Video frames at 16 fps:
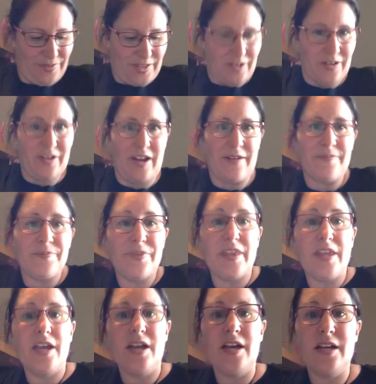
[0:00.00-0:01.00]
Okay.
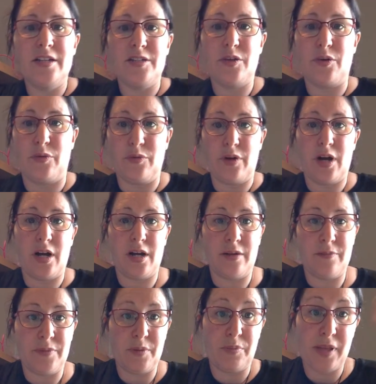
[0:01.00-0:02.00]
So
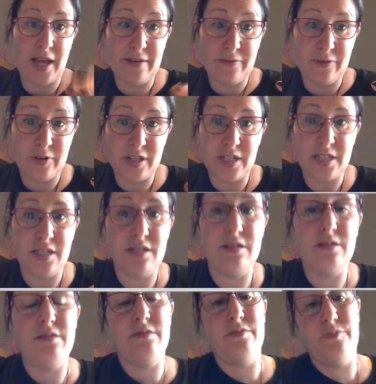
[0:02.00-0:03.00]
the plan for
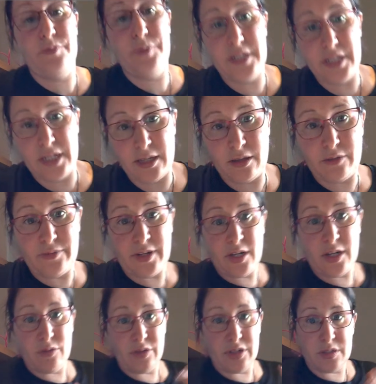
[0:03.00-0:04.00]
this particular
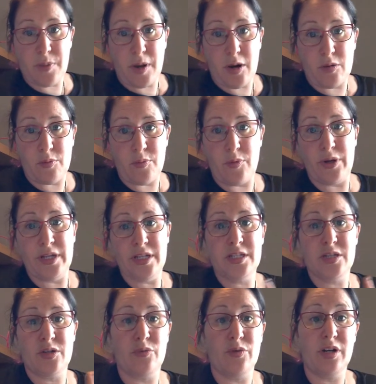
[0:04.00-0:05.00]
video, this PowerPoint,
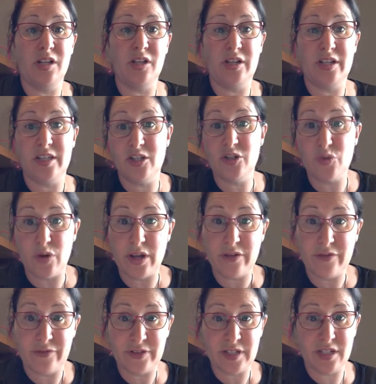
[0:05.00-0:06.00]
so we're going to look at the joy
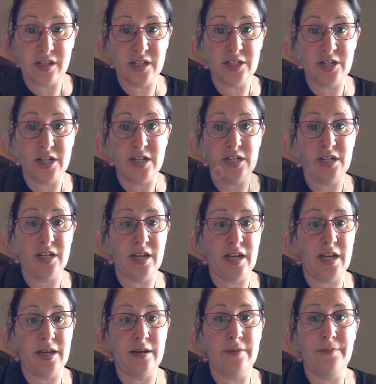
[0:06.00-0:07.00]
of physical education
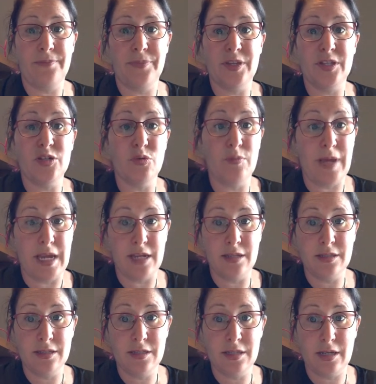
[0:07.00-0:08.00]
again, the
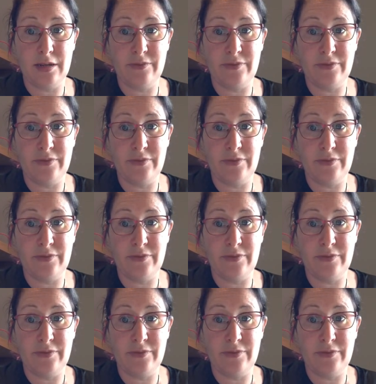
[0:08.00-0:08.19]
domains in